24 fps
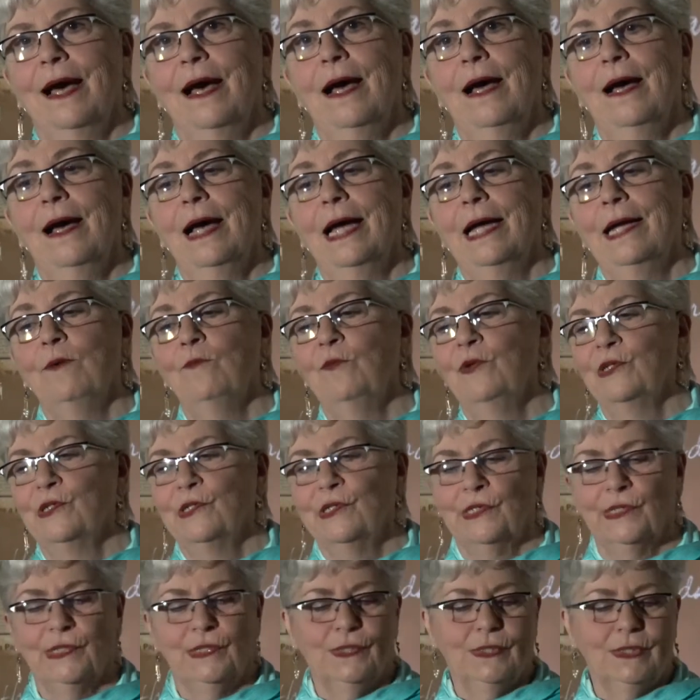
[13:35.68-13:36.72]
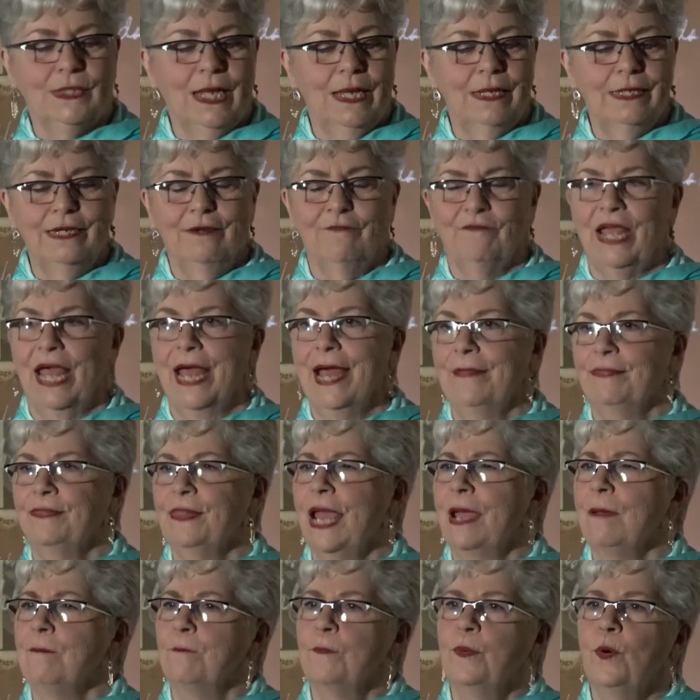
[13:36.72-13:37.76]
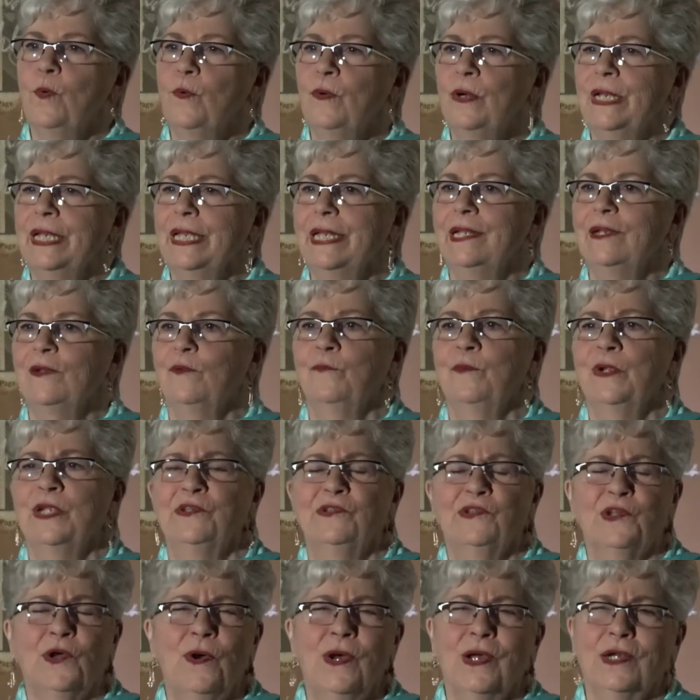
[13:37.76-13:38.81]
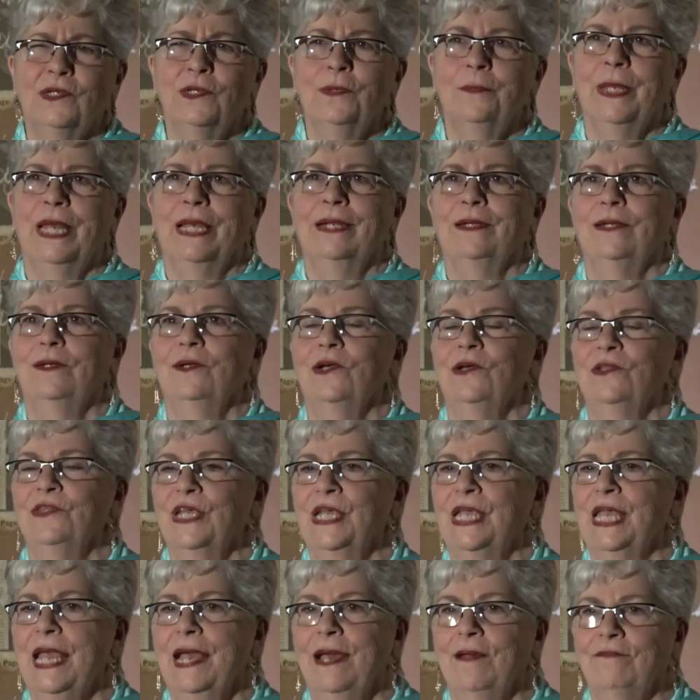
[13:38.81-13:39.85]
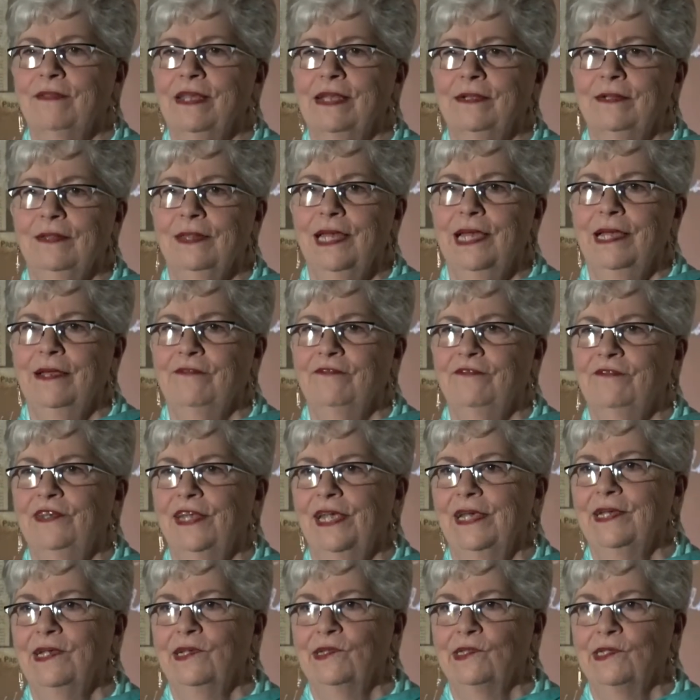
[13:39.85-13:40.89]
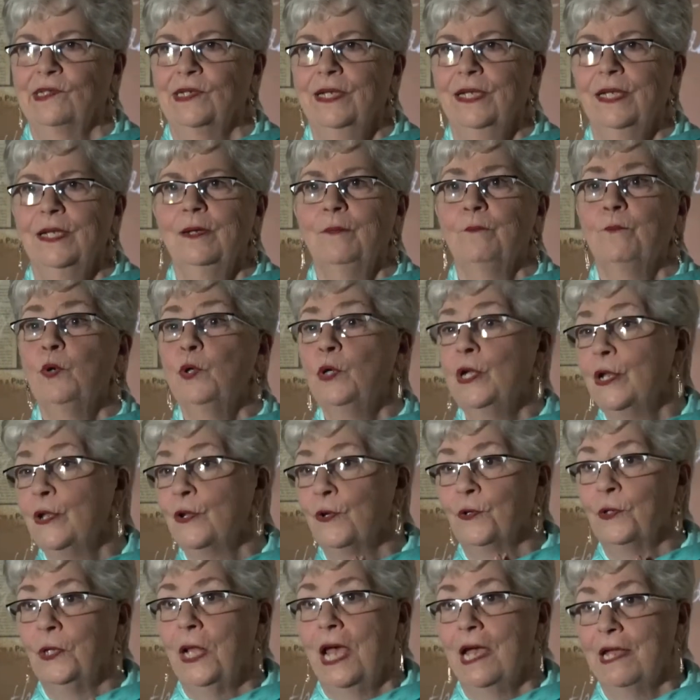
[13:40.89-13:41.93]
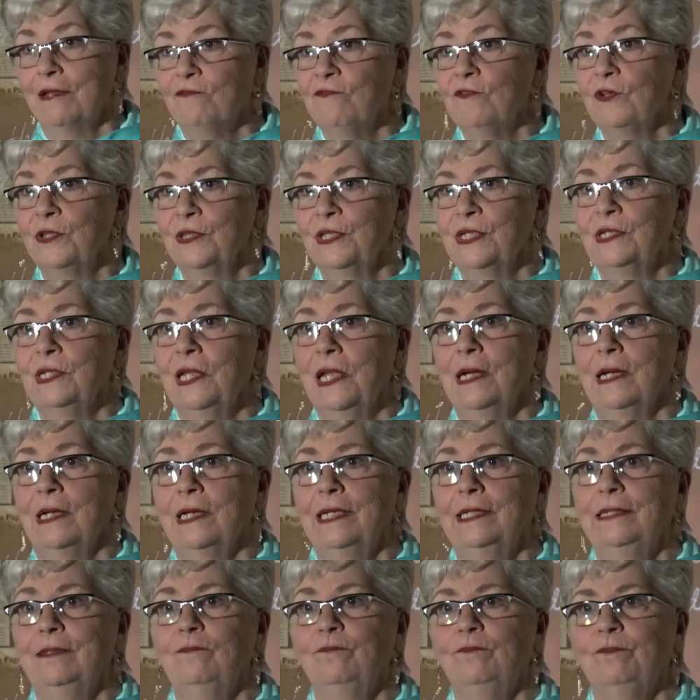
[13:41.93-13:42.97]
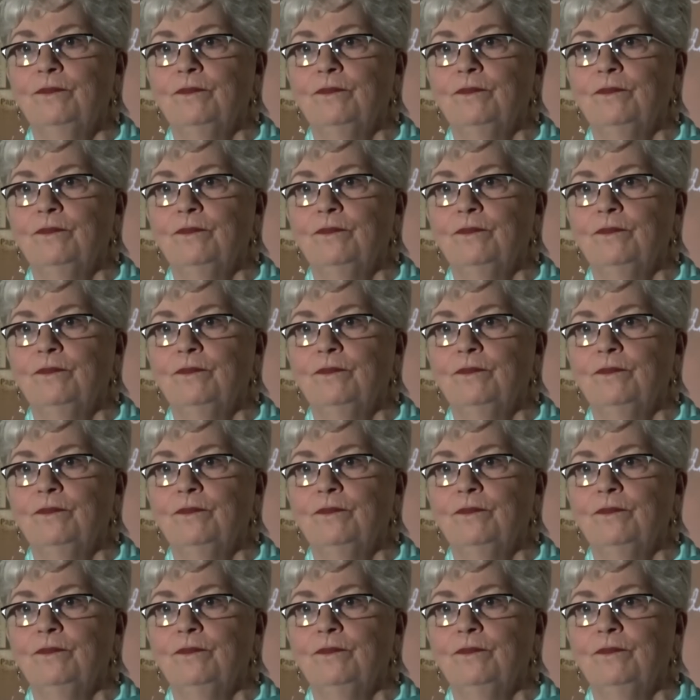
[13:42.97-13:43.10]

I was kind of at that point. We talked about it on the Catholic left as putting your life on the line.